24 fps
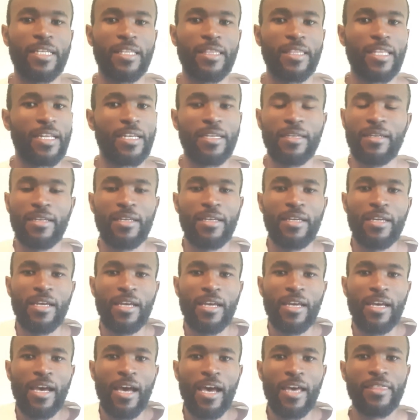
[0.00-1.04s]
And
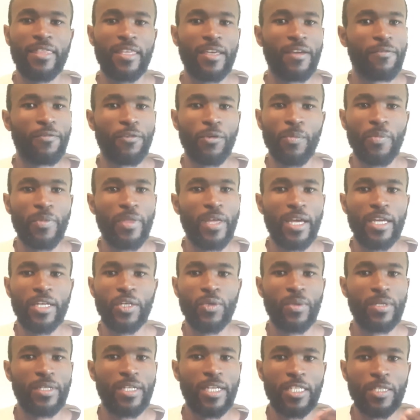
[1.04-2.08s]
then I think from there it
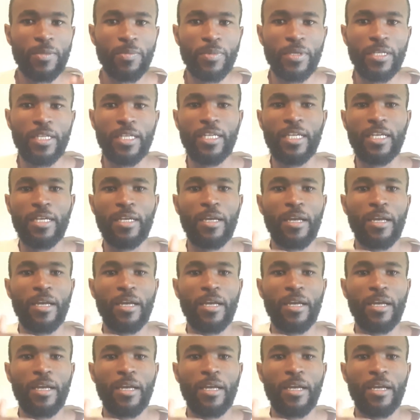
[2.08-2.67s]
will just be